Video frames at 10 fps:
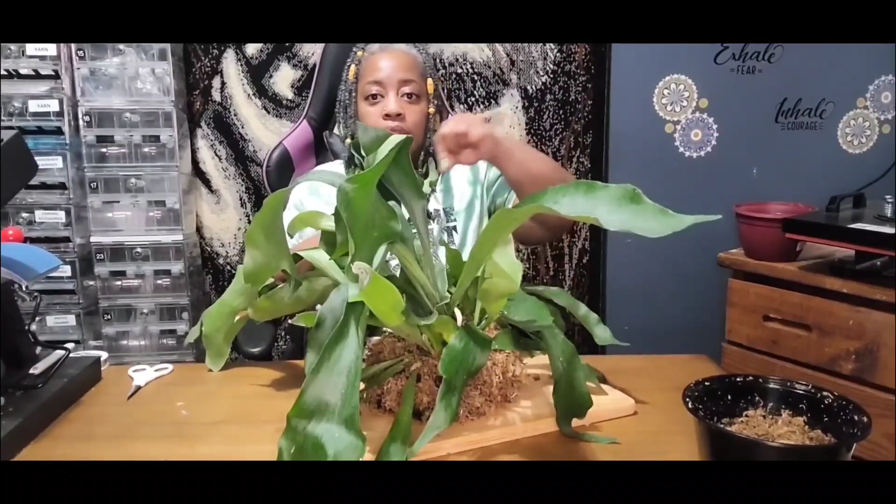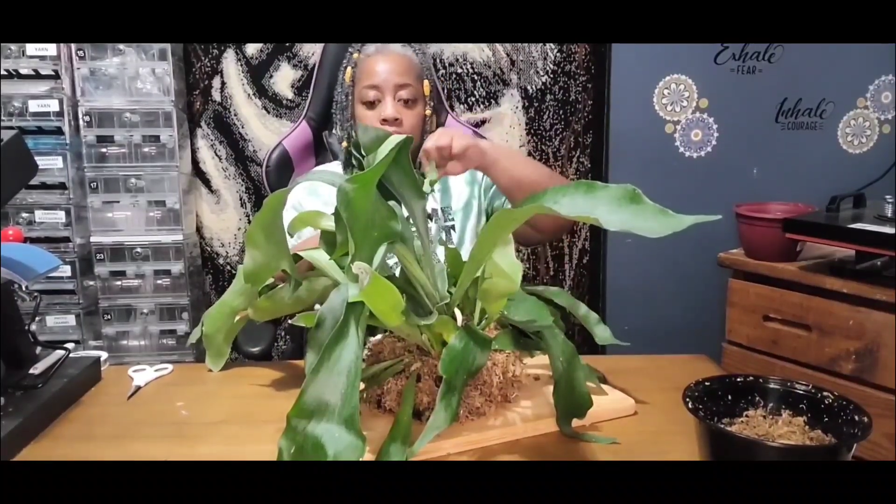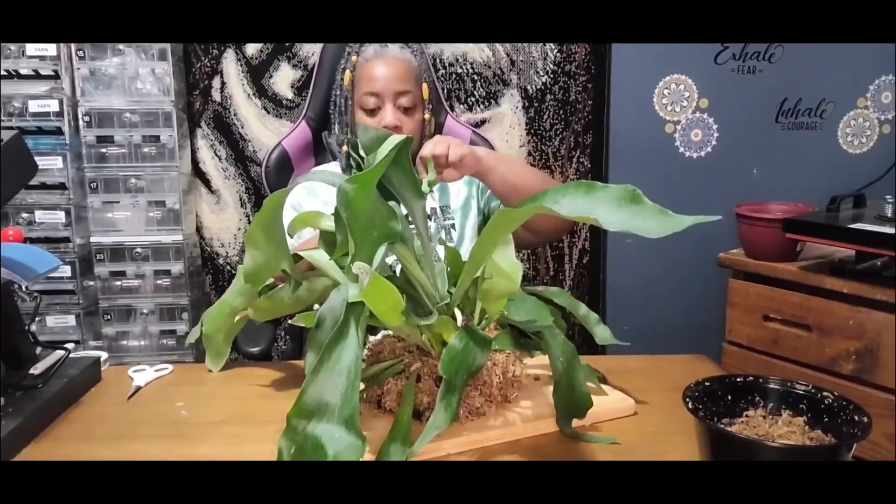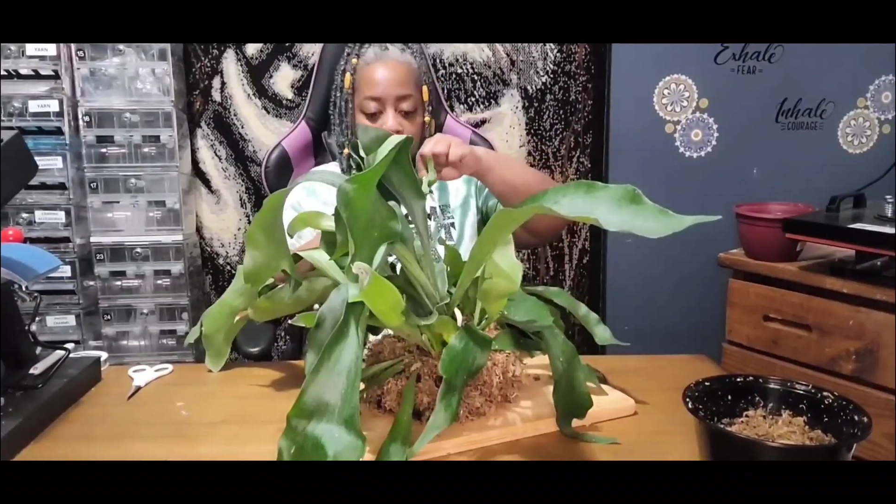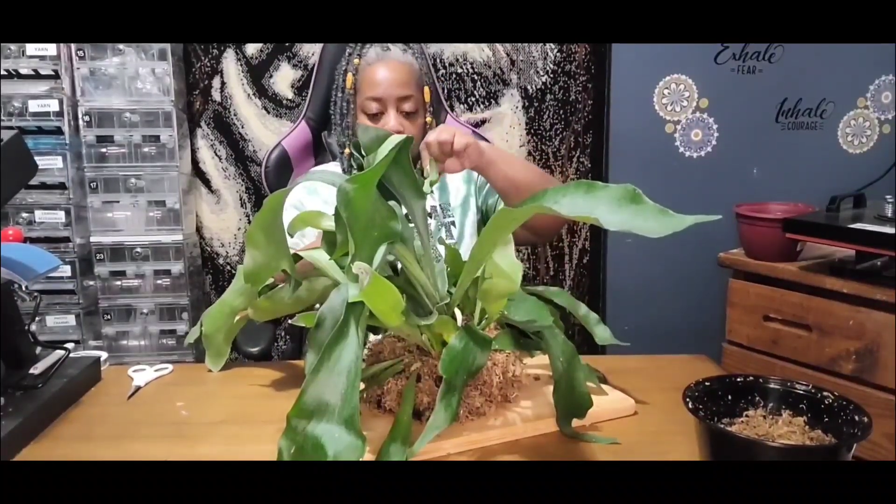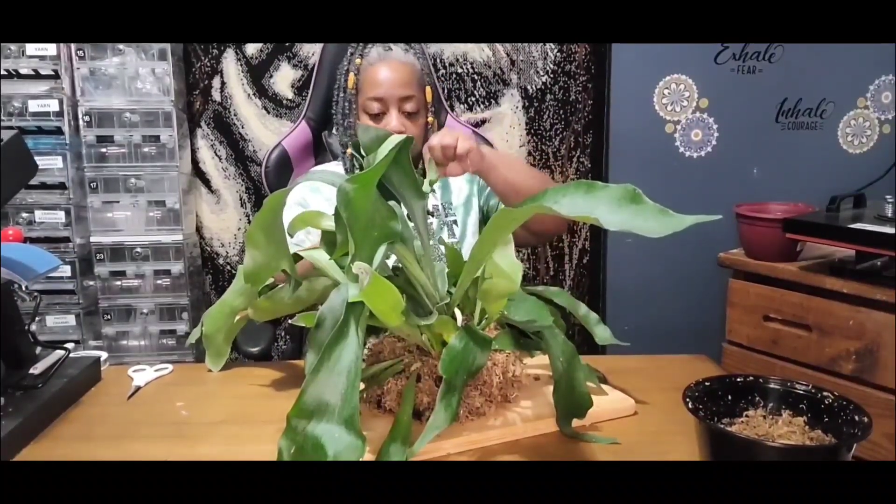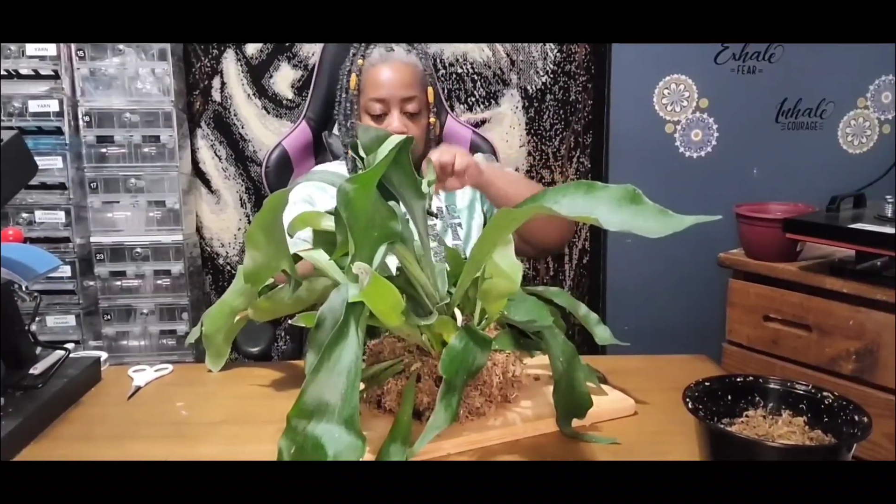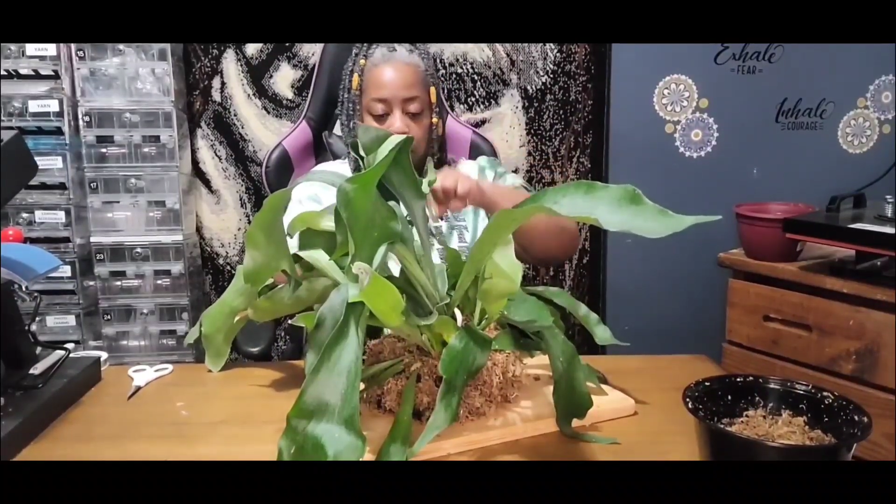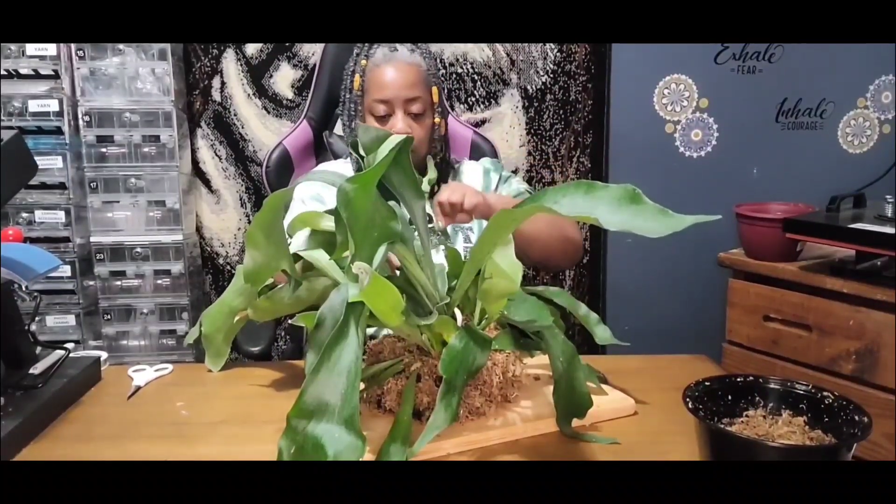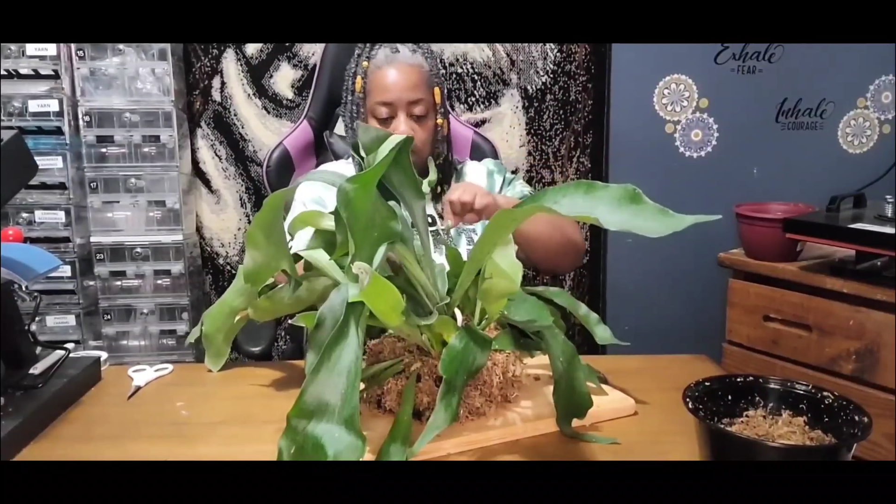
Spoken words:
side.